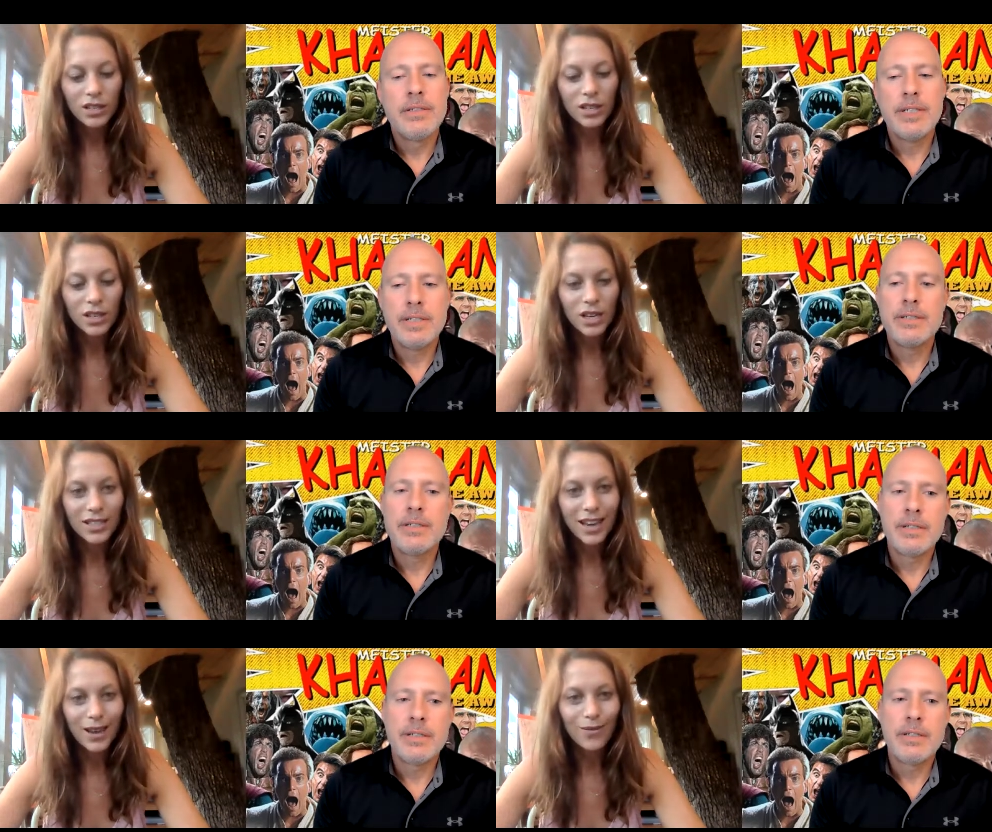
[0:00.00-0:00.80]
Speaker 1: a
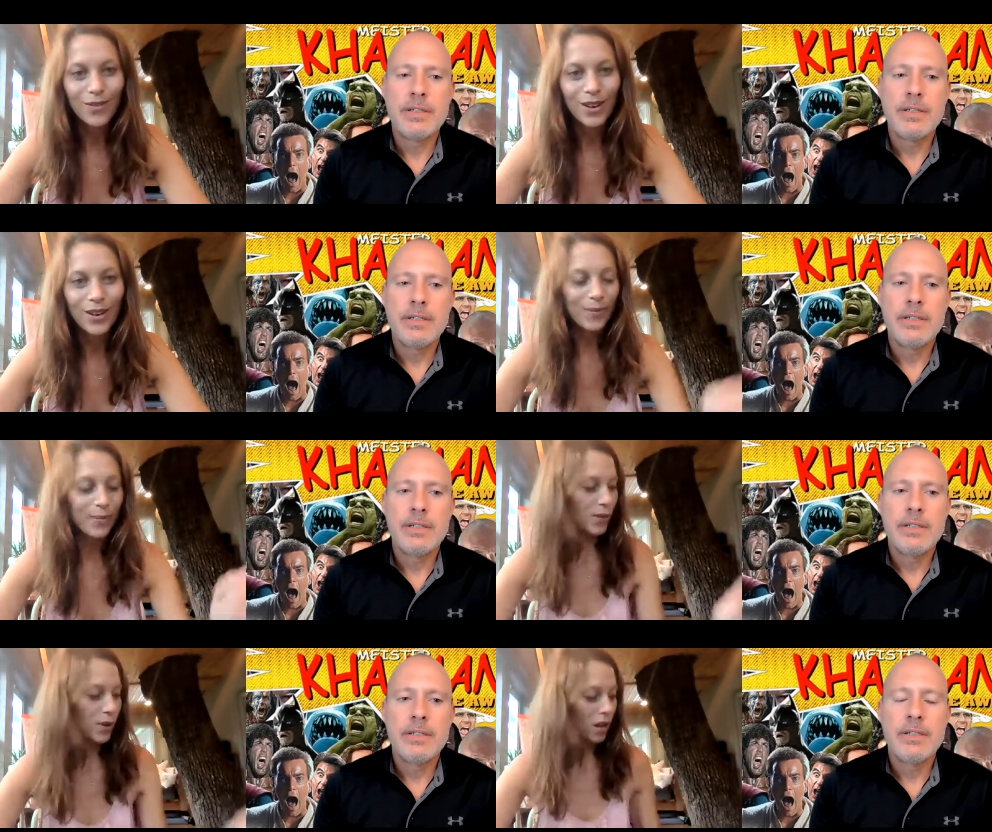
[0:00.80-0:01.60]
nickname.
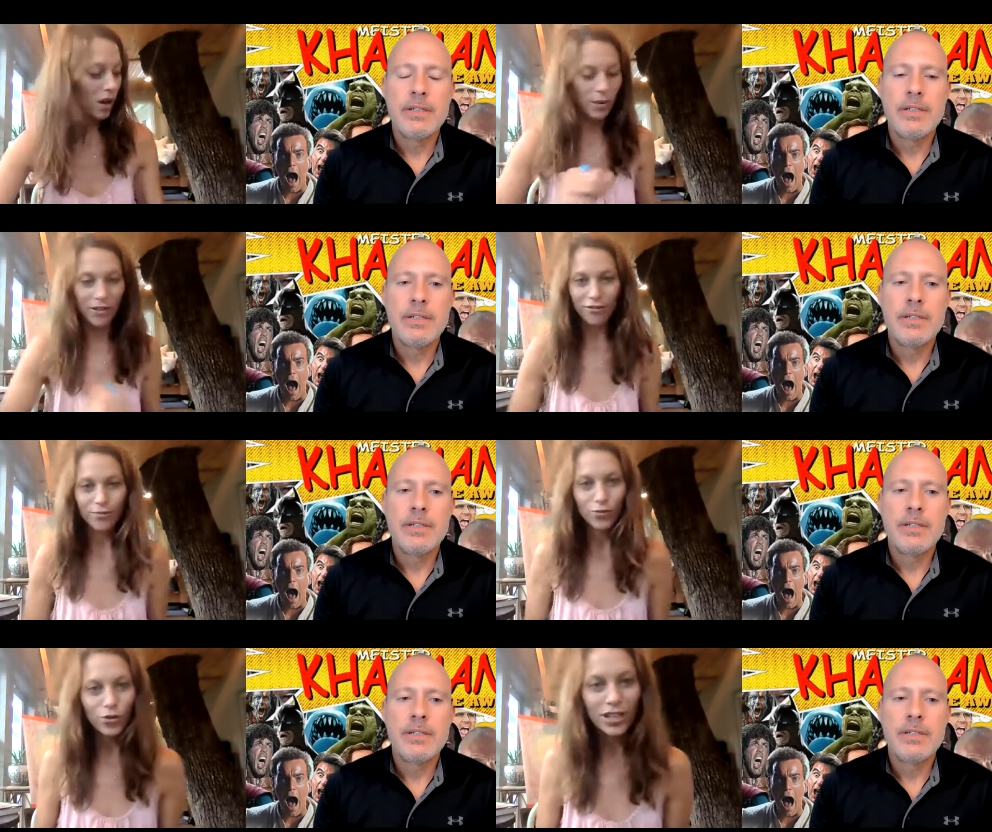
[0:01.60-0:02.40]
Um, a lot of my
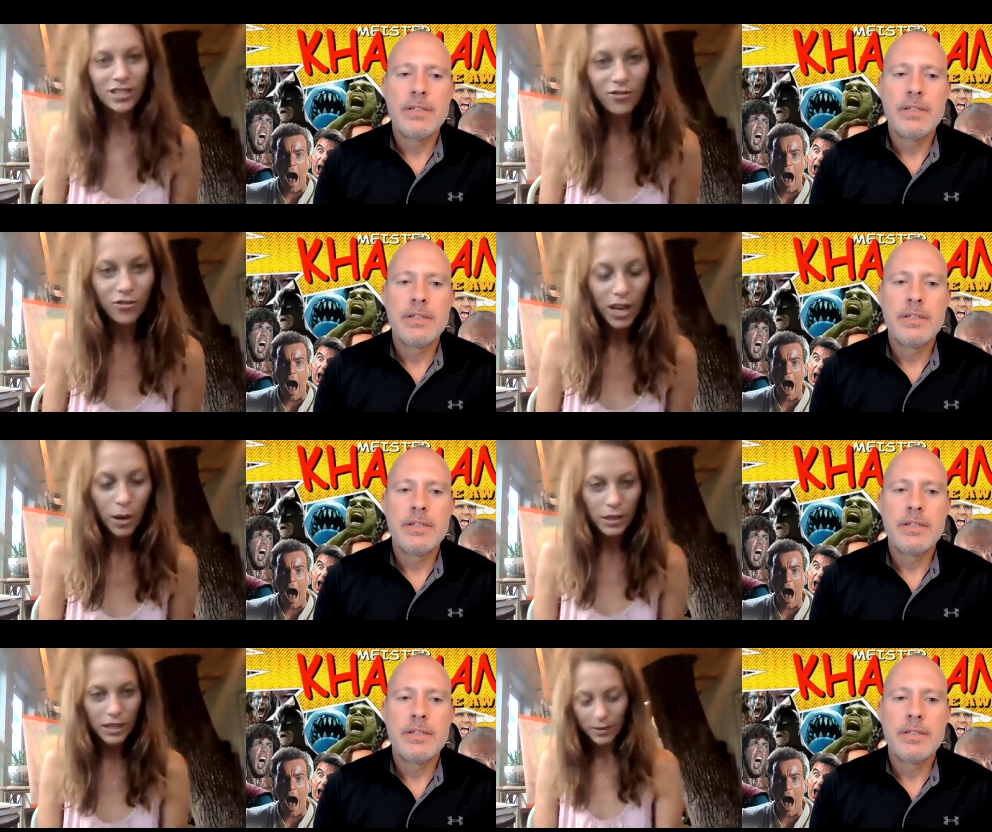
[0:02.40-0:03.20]
friends and
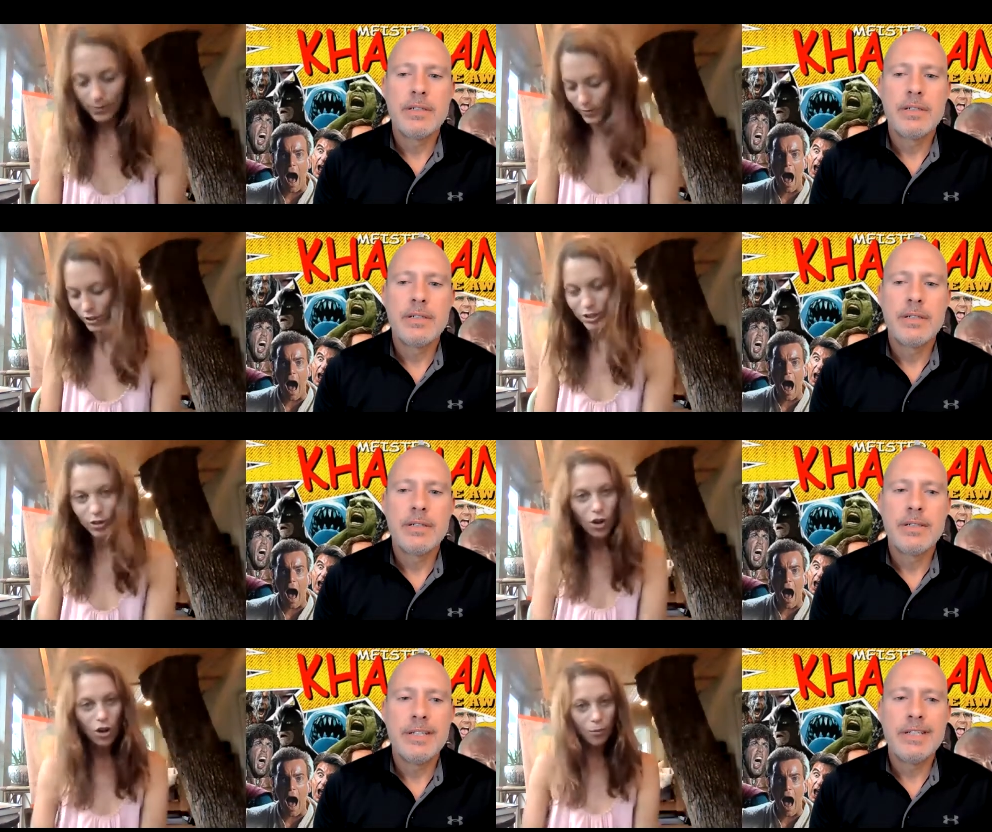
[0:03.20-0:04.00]
family still
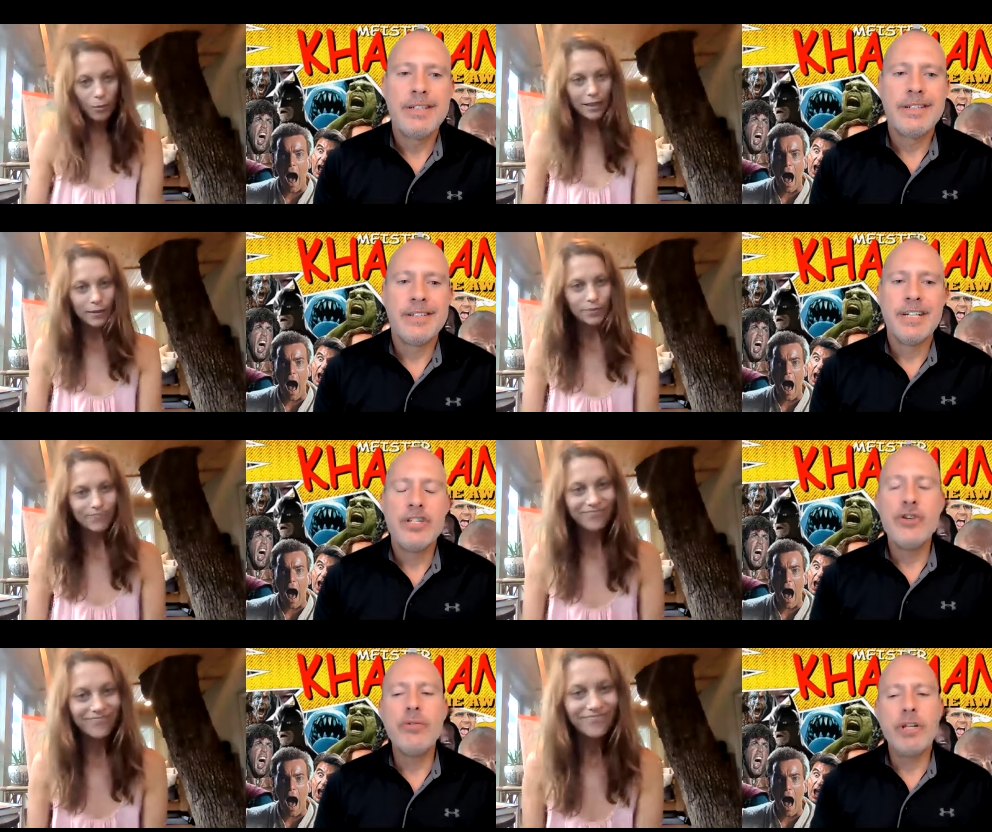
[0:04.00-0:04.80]
call me. Yeah.
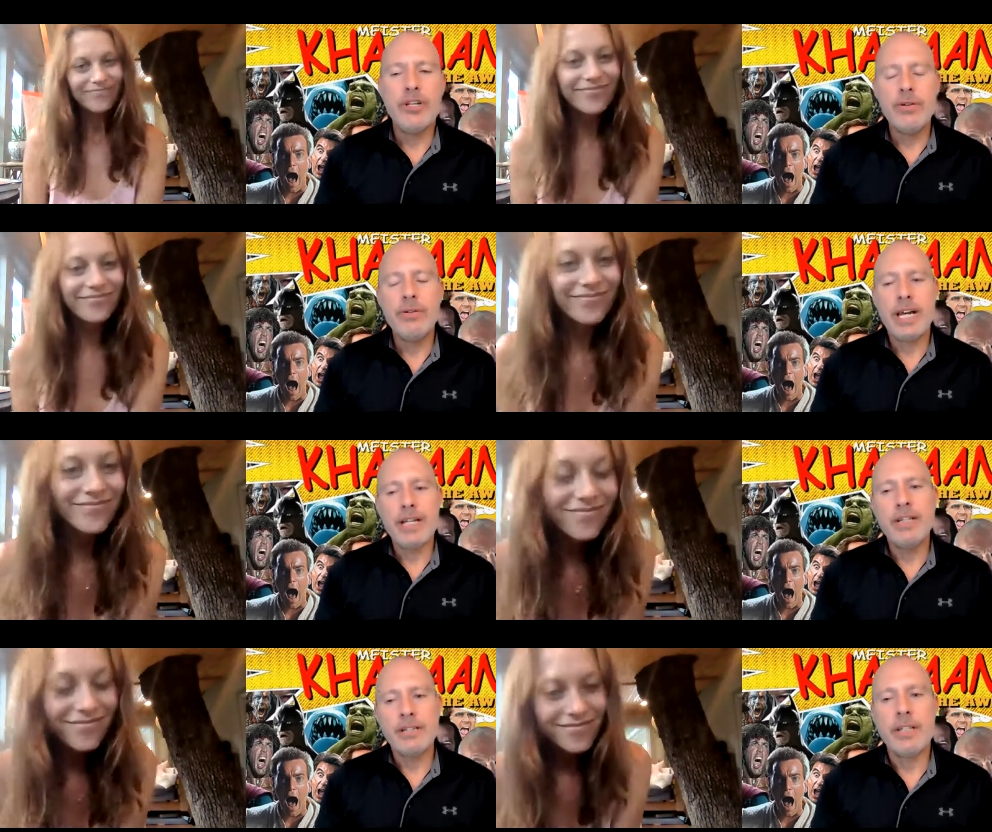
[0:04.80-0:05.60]
Speaker 2: You you
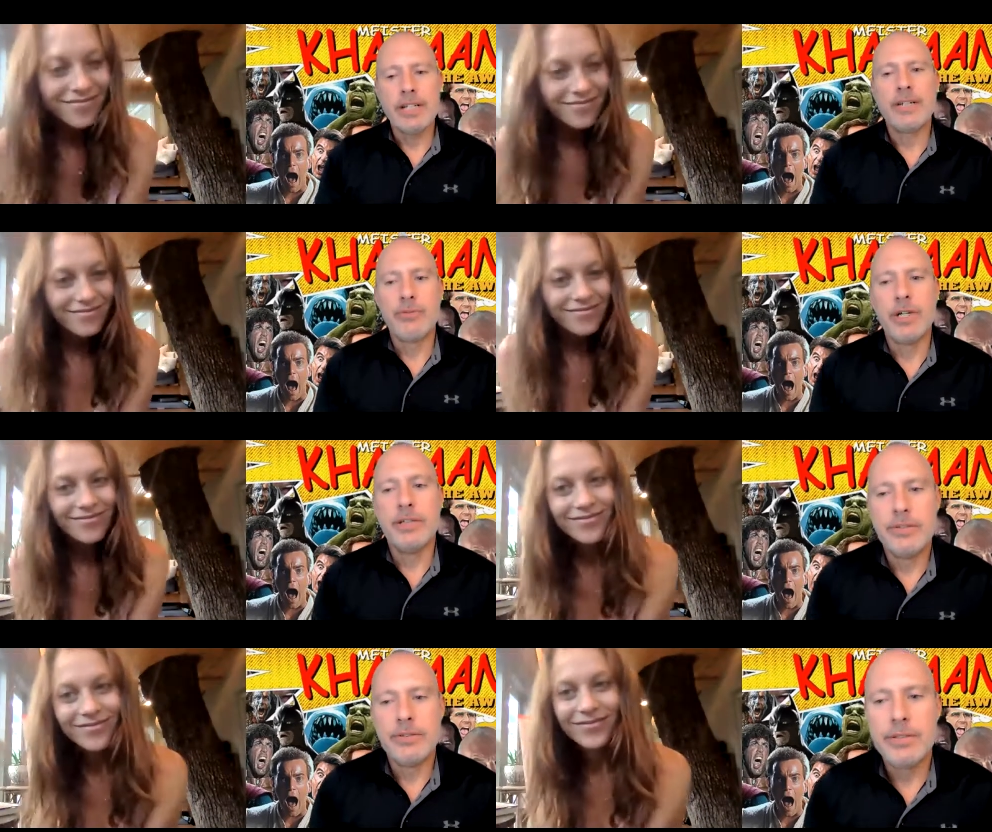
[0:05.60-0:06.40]
kind of look like a
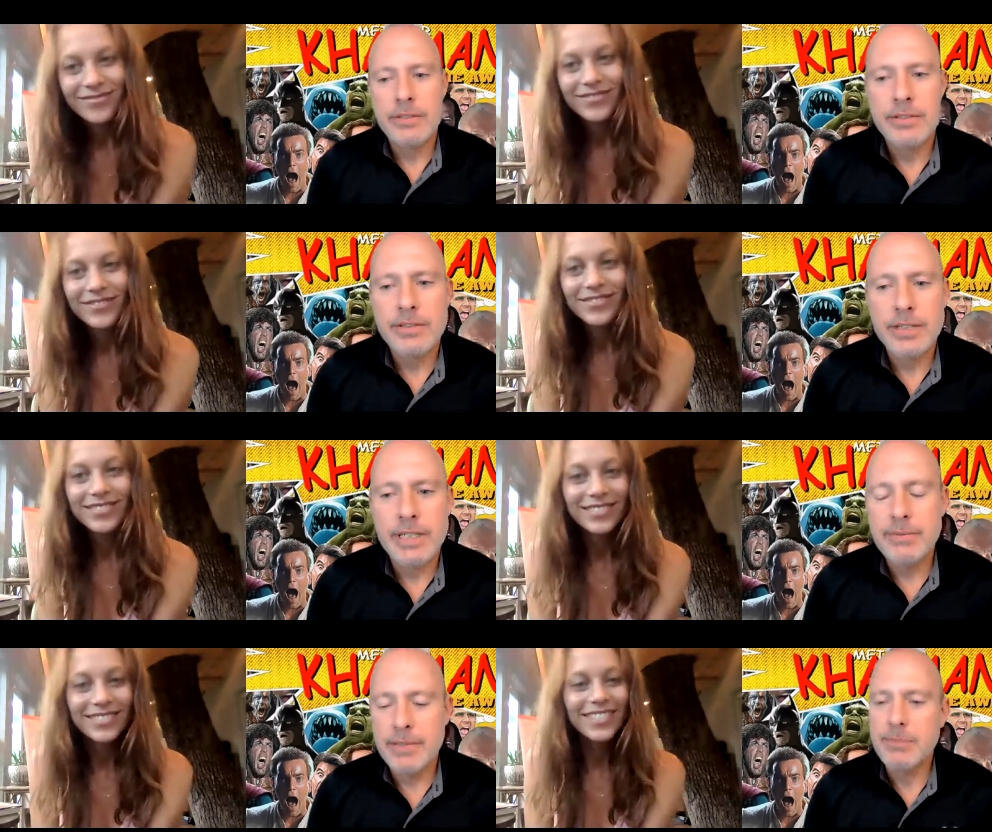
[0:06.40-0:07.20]
rose.
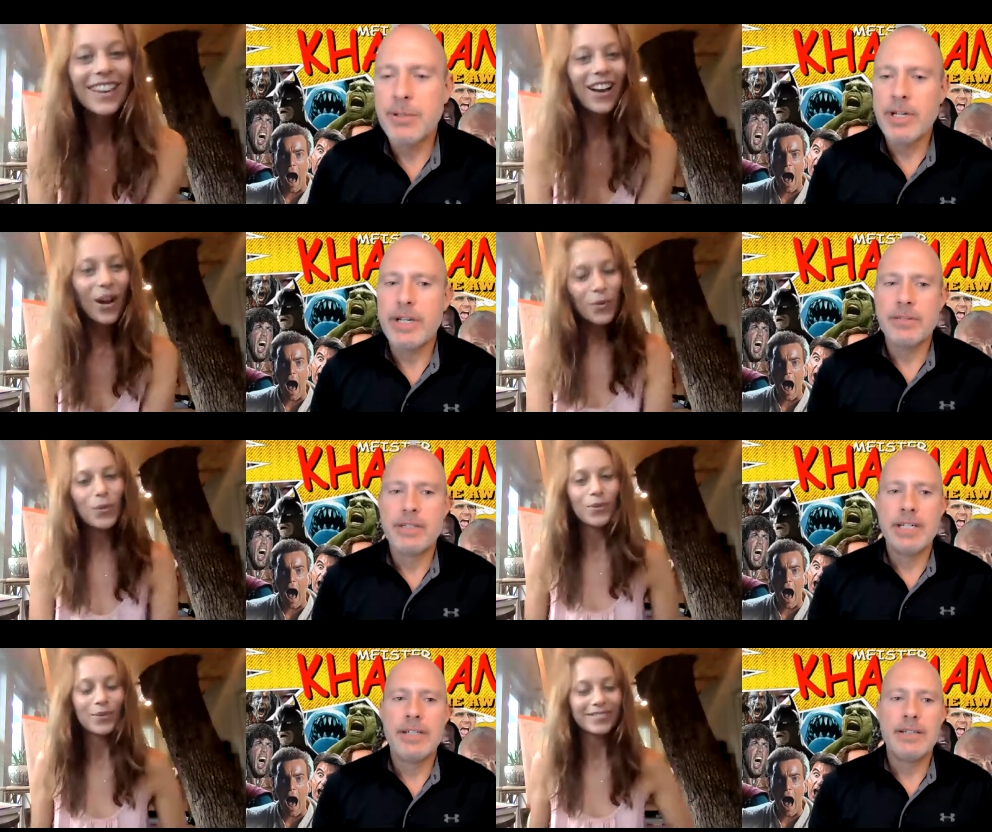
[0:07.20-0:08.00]
I'm, I'm okay oh.
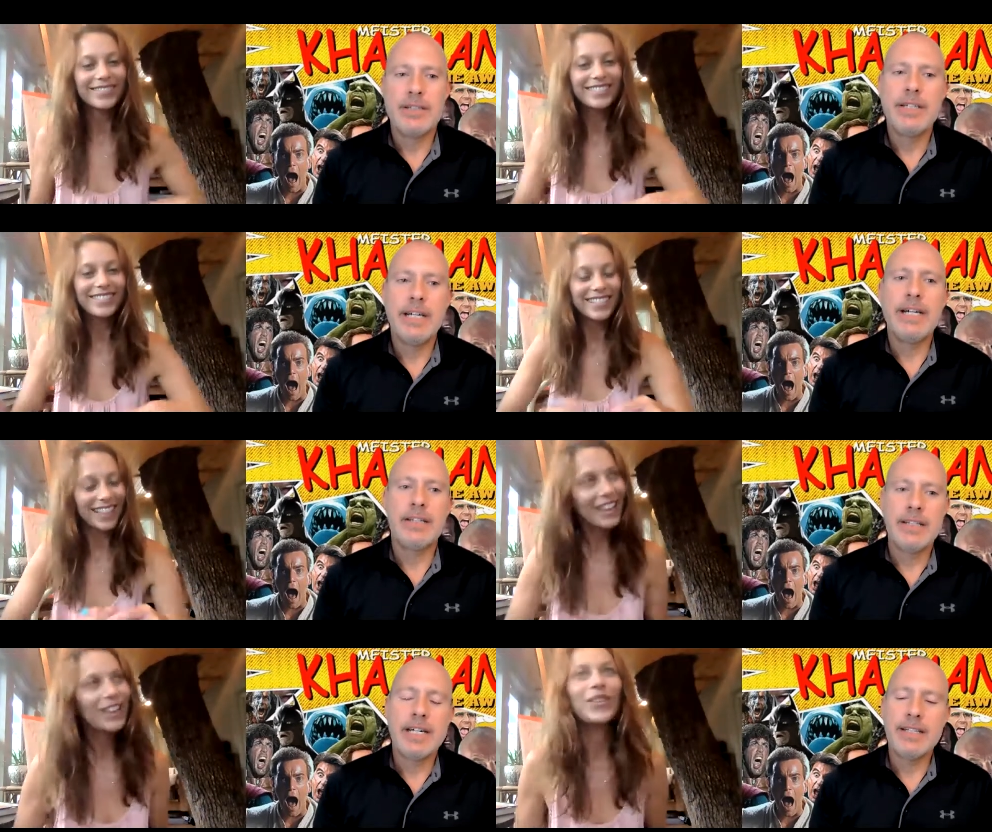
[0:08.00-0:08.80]
with that. Yeah,